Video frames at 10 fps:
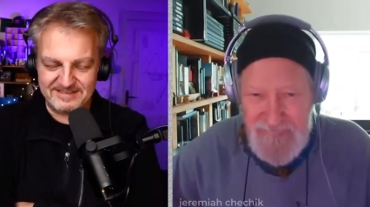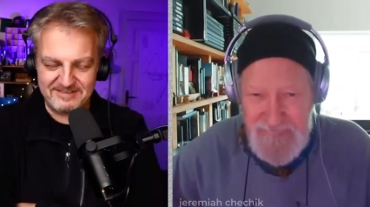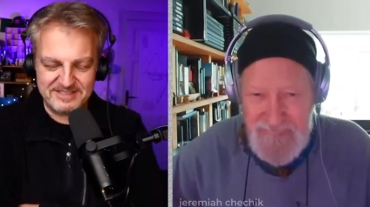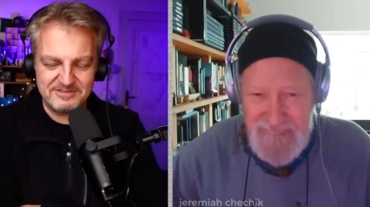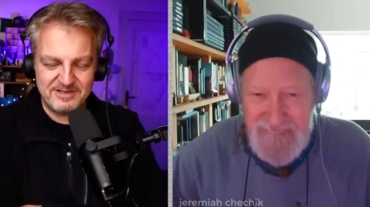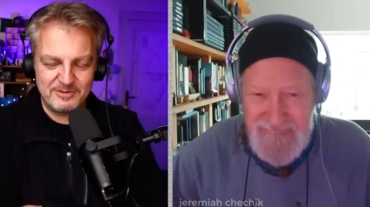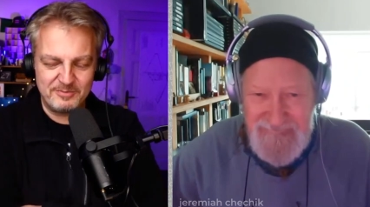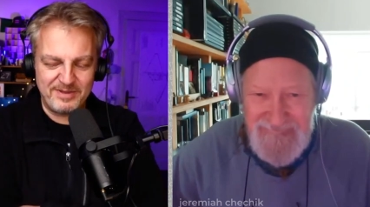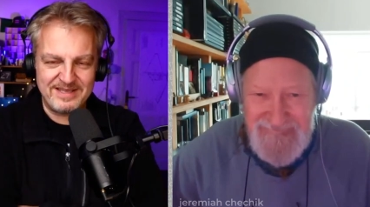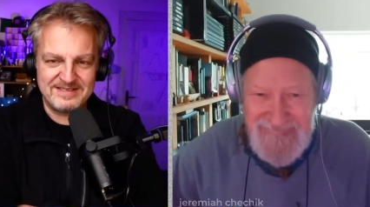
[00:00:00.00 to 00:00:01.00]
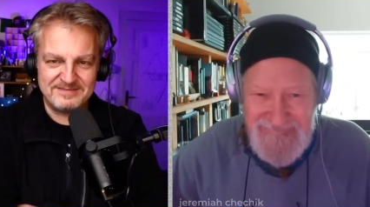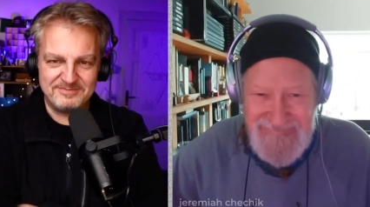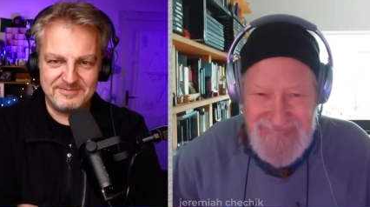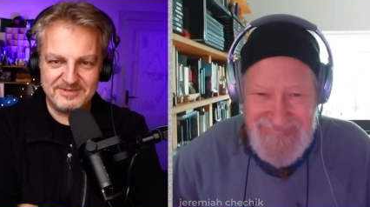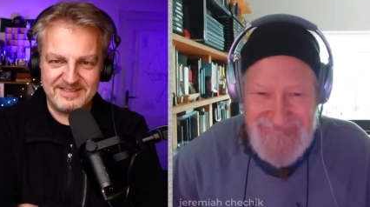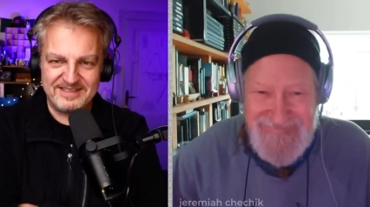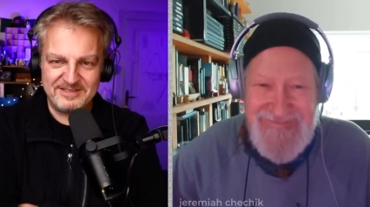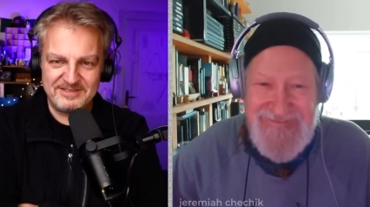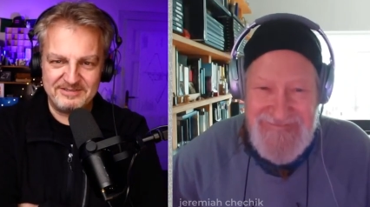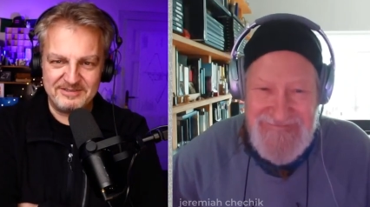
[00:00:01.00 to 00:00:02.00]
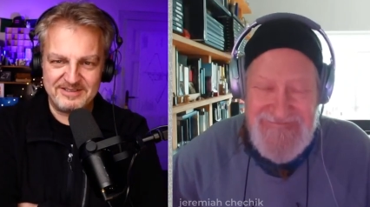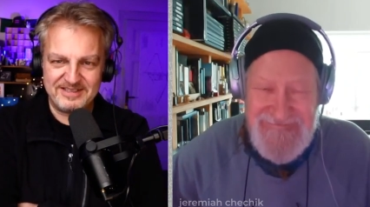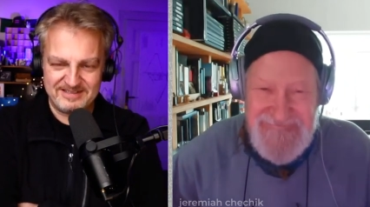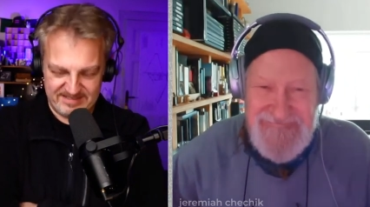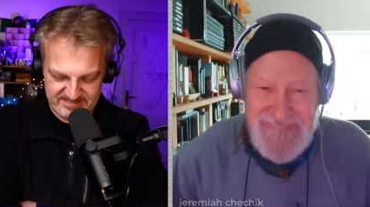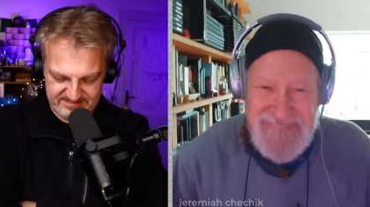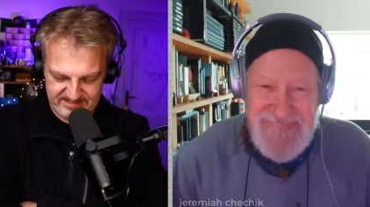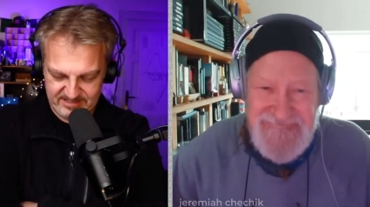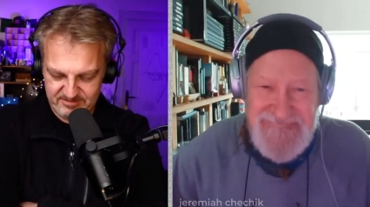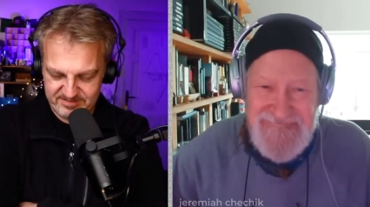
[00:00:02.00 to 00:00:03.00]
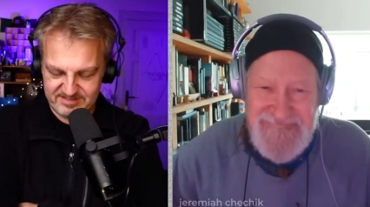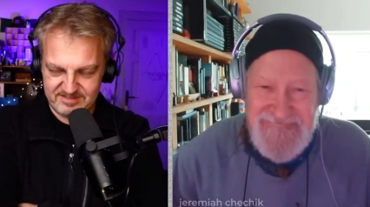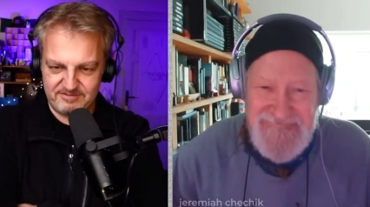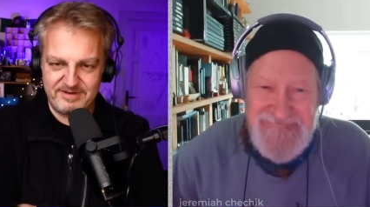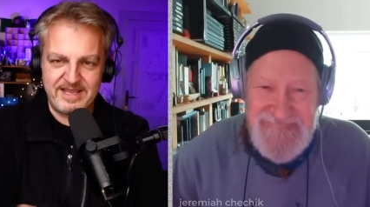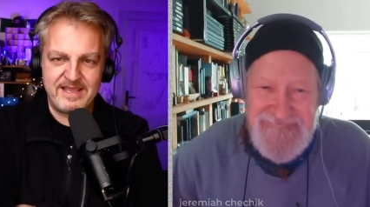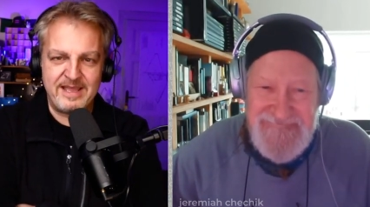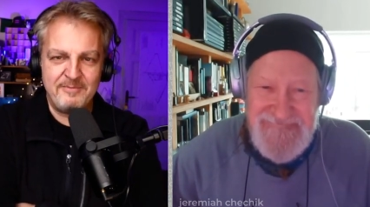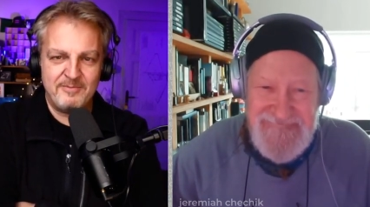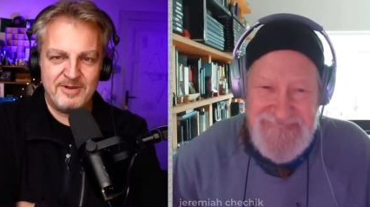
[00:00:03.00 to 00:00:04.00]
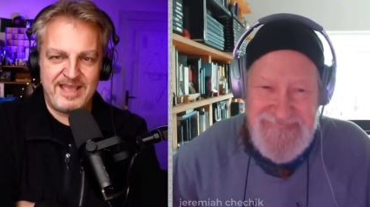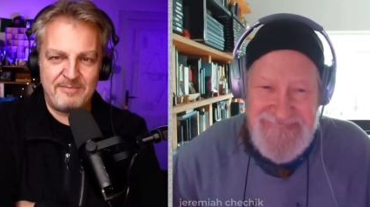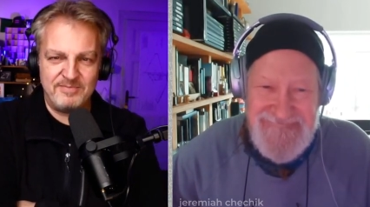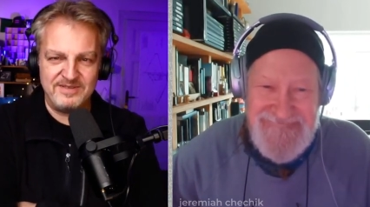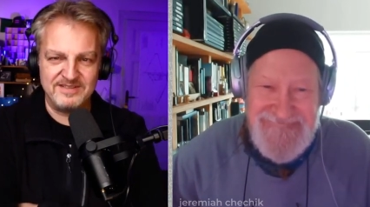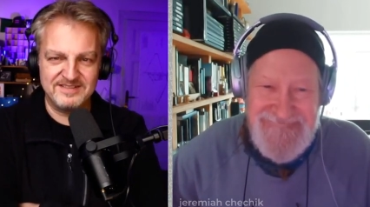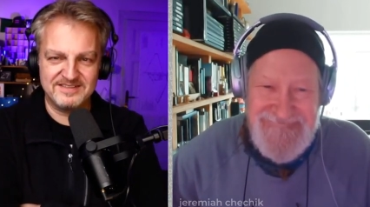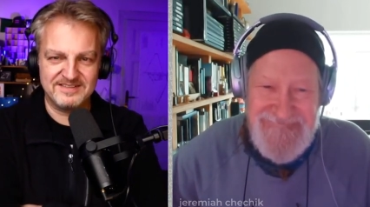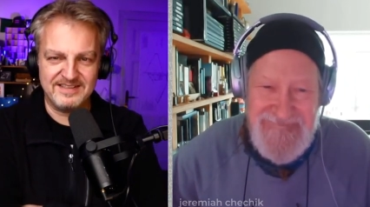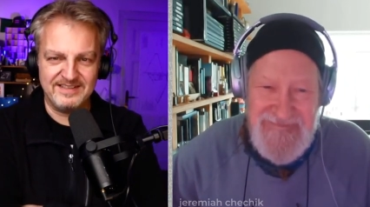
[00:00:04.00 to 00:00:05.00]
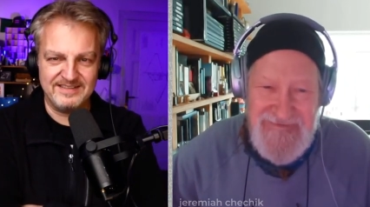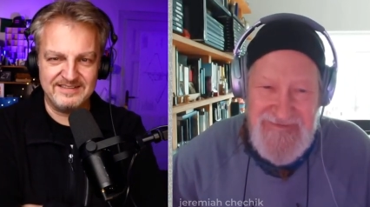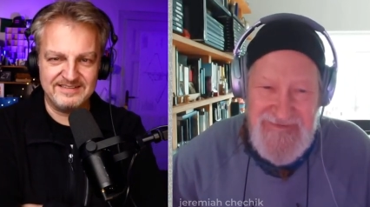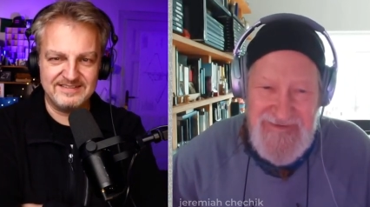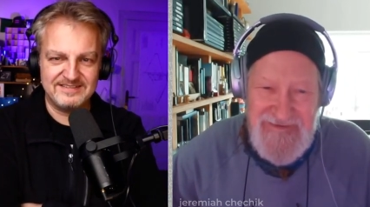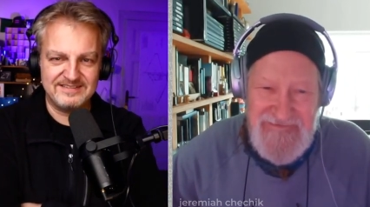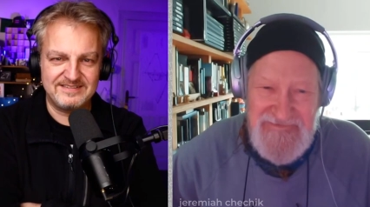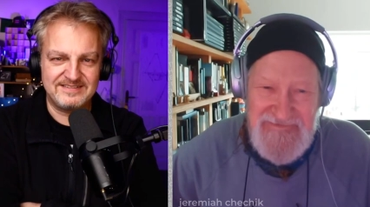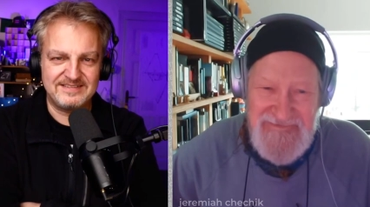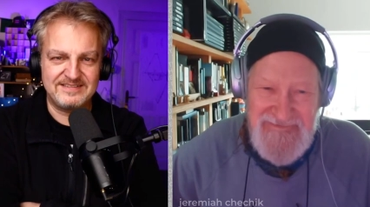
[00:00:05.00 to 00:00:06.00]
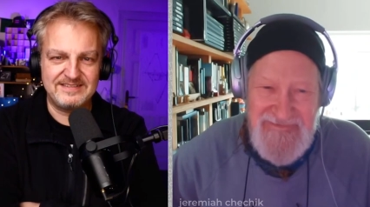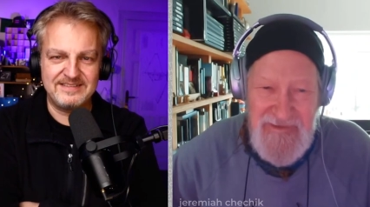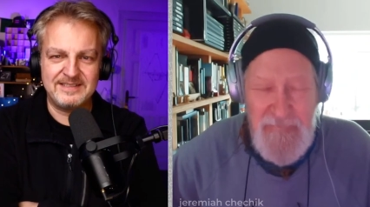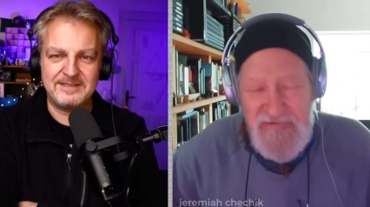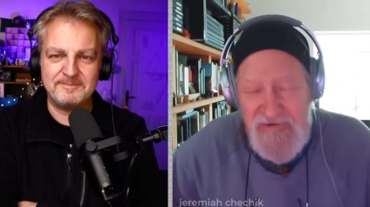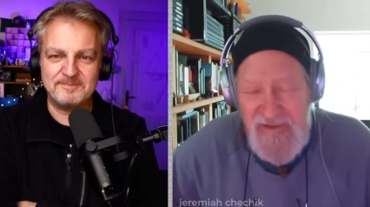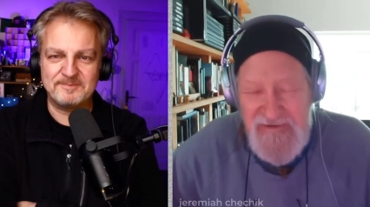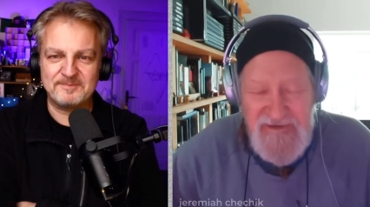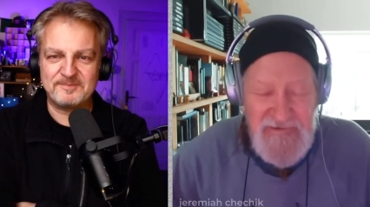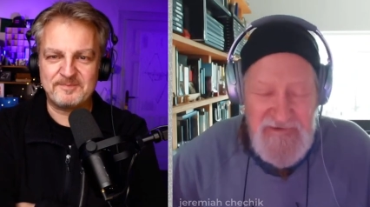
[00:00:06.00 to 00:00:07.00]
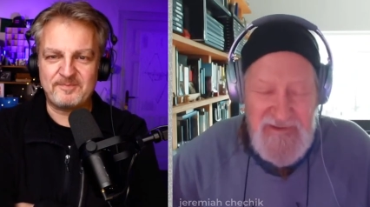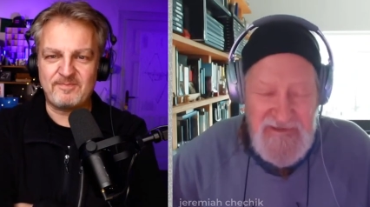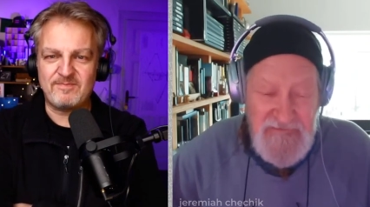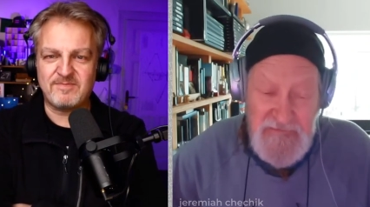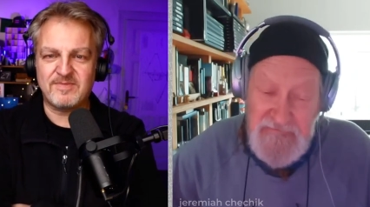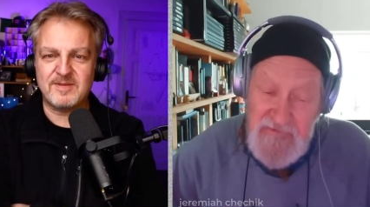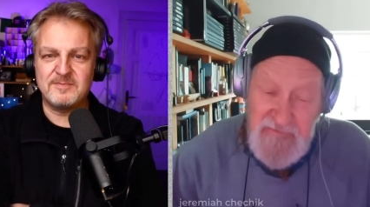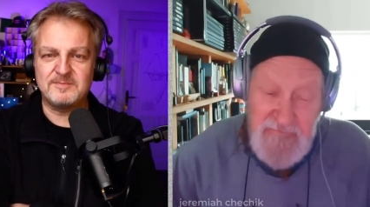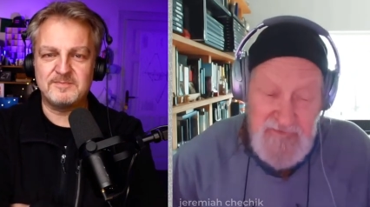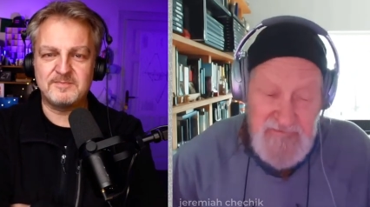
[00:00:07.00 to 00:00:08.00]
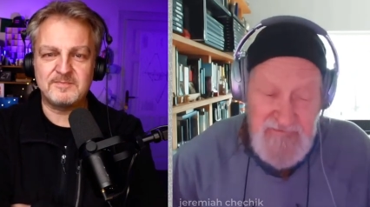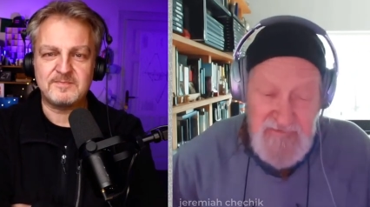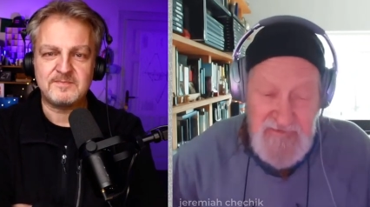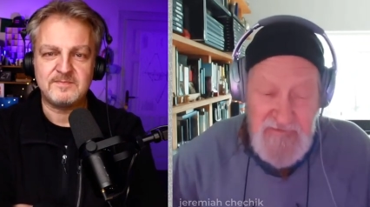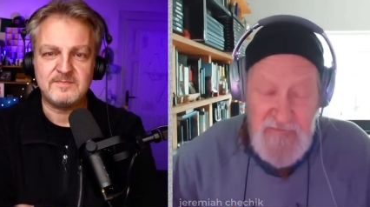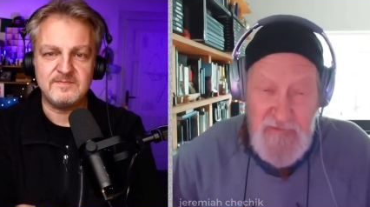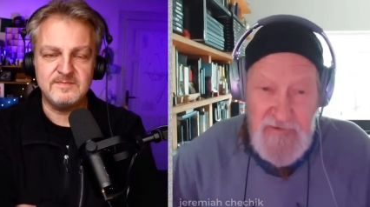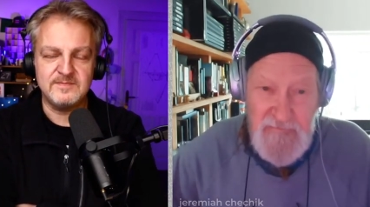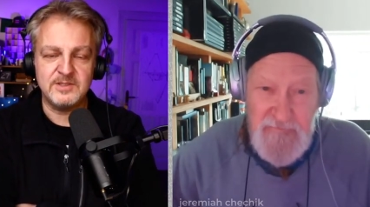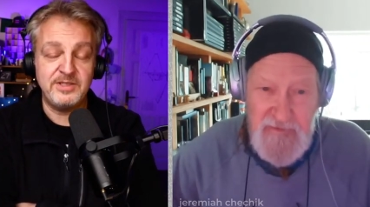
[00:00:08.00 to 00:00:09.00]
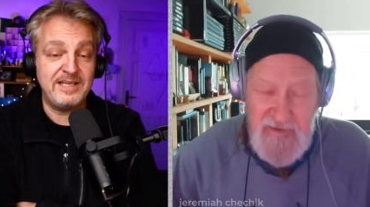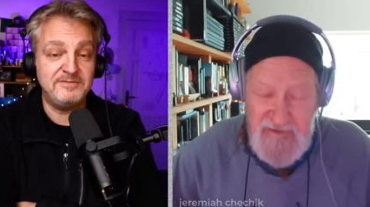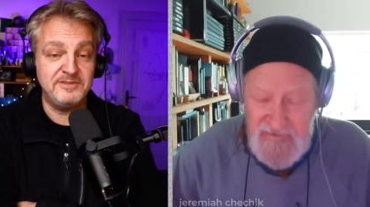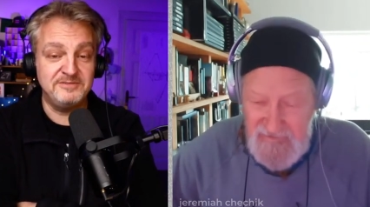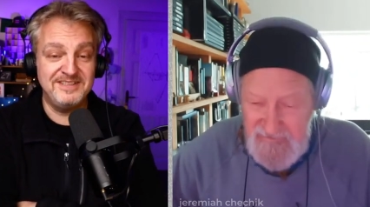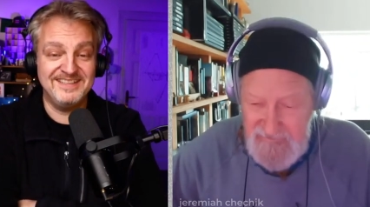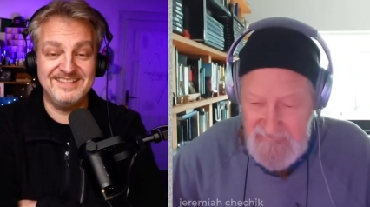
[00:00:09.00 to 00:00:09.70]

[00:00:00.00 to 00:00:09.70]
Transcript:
Speaker 1: that oh I should go to bed, and then you look and it's like oh it's three a.m. What happened? And yeah,
Speaker 2: it's. Yeah. But you get you know you get into a rhythm because you know you want to be. You have to.